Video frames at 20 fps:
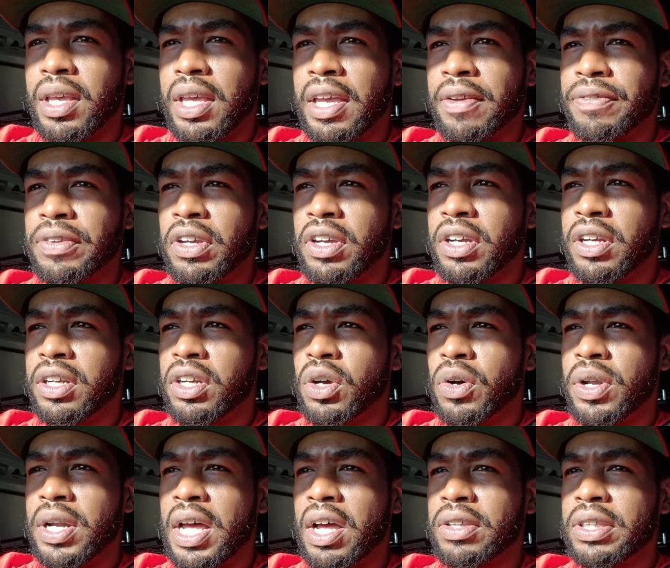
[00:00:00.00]
if you're
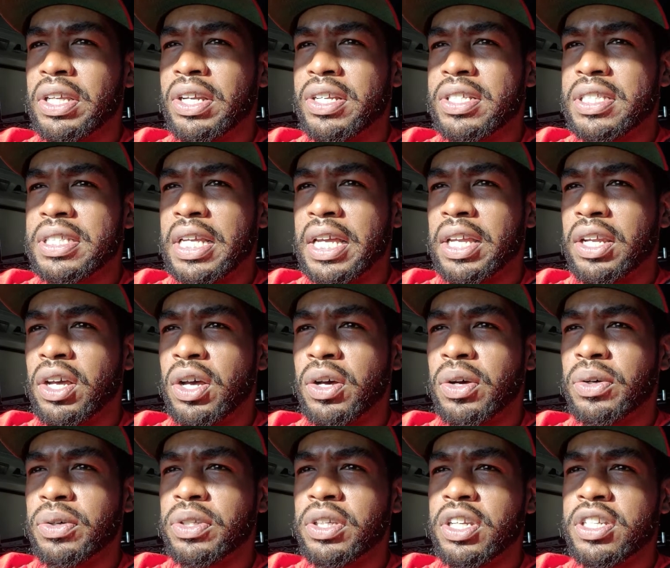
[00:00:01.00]
going out there saying,
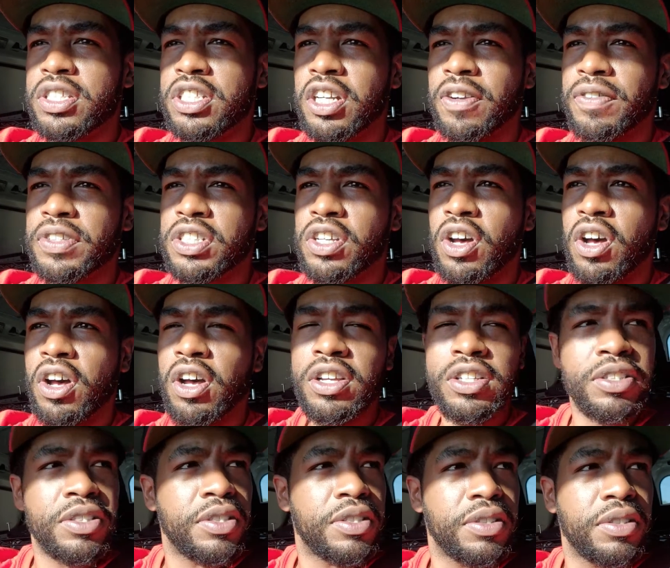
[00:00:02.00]
oh, your service call
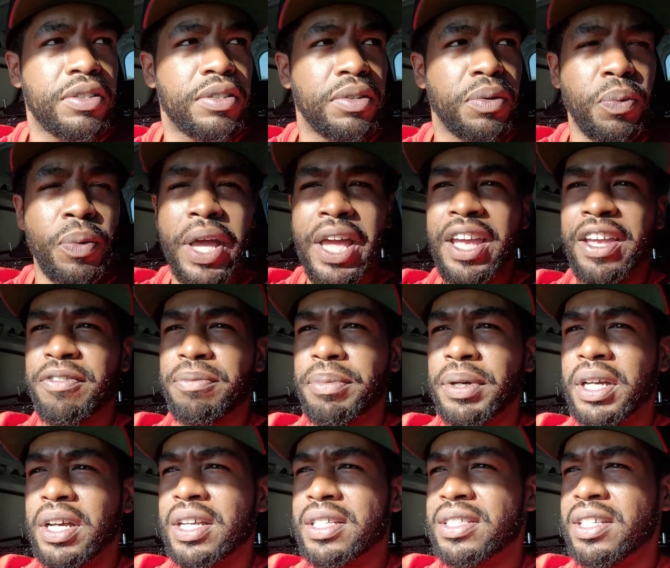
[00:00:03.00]
is waived
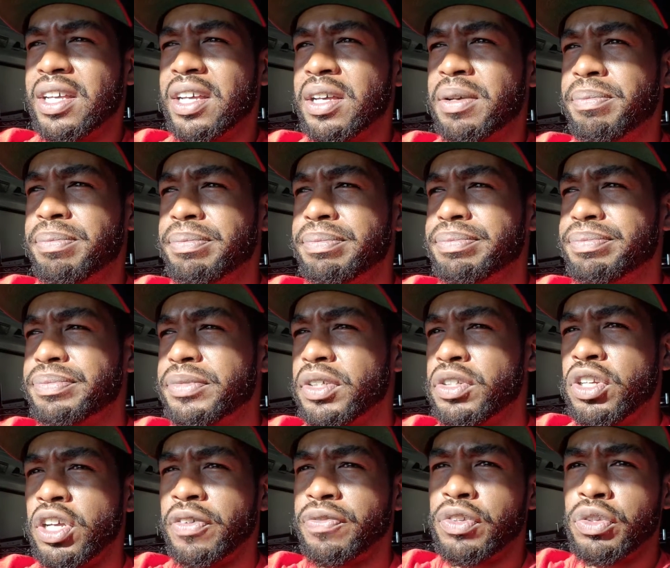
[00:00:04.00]
because
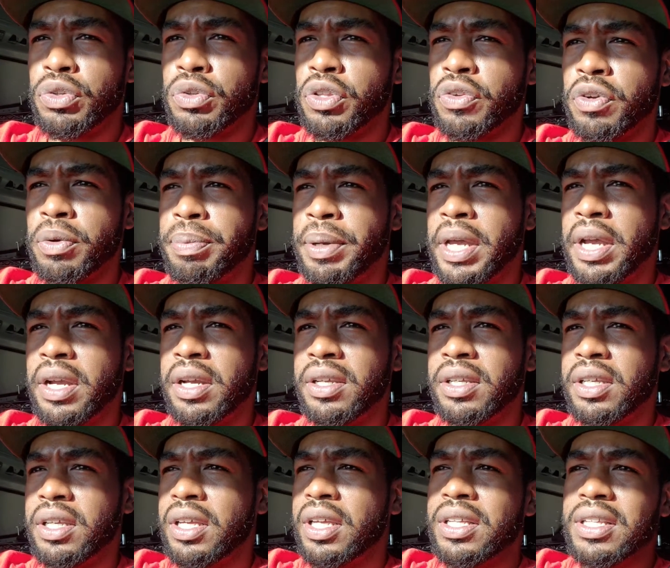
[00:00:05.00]
you know, if you do the repair,
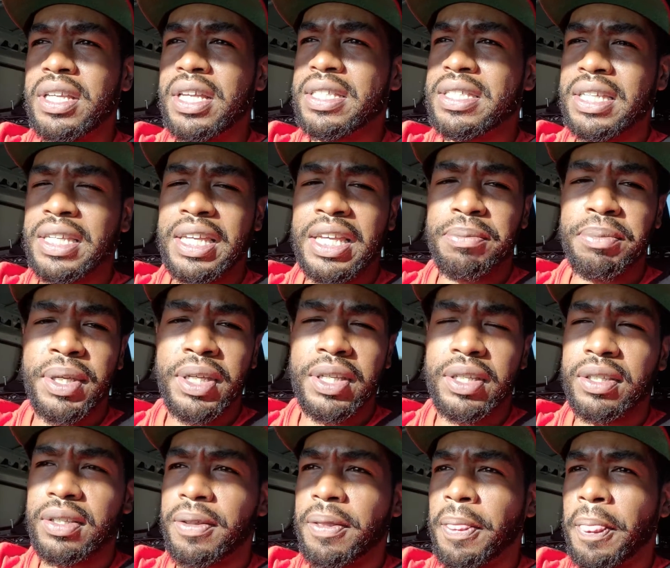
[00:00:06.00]
it's a gimmick.
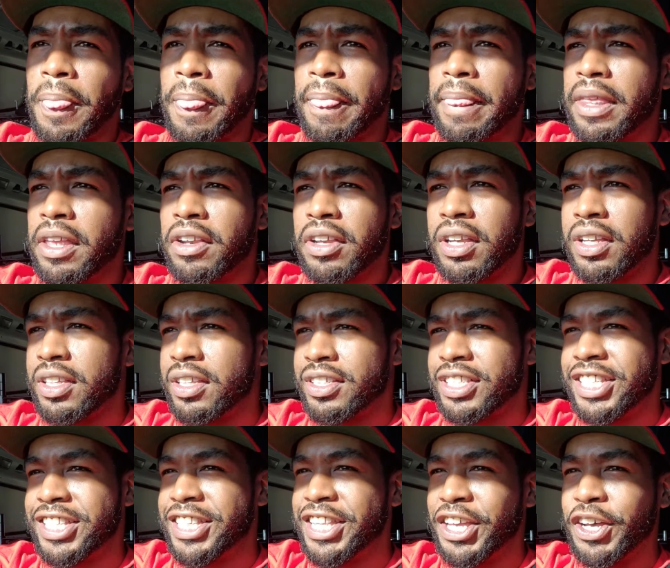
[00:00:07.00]
You're
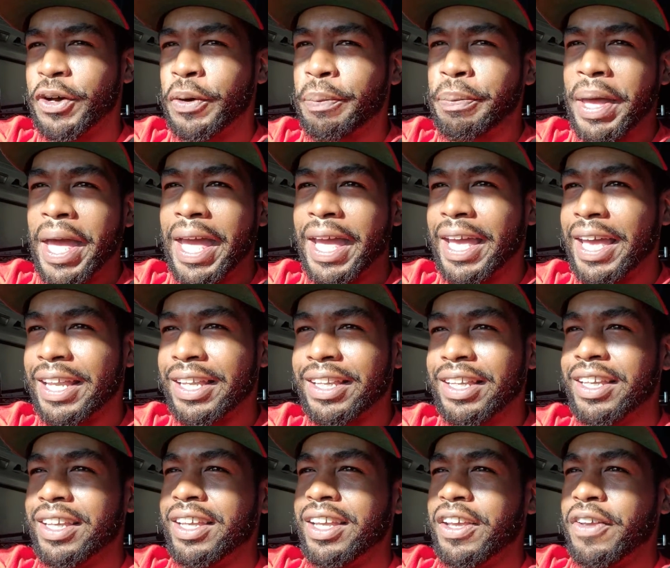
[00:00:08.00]
still paying
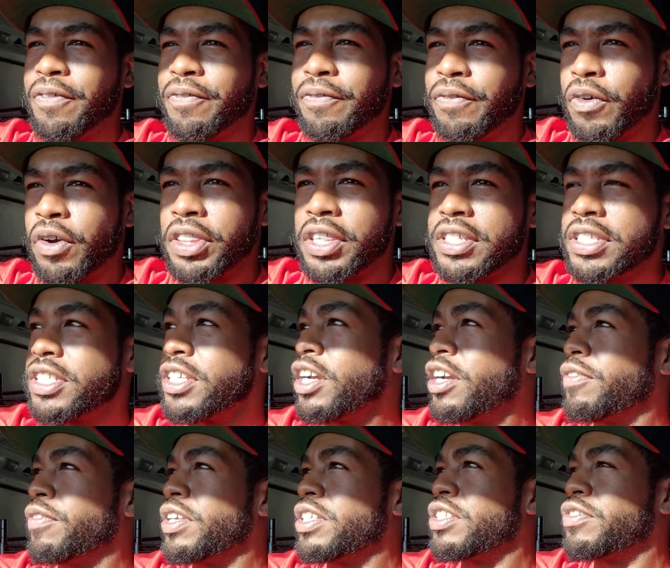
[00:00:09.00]
for the
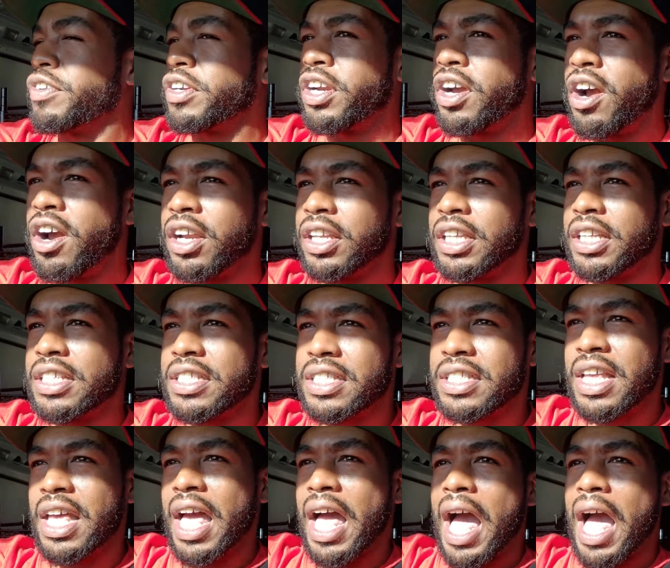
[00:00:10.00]
service regardless.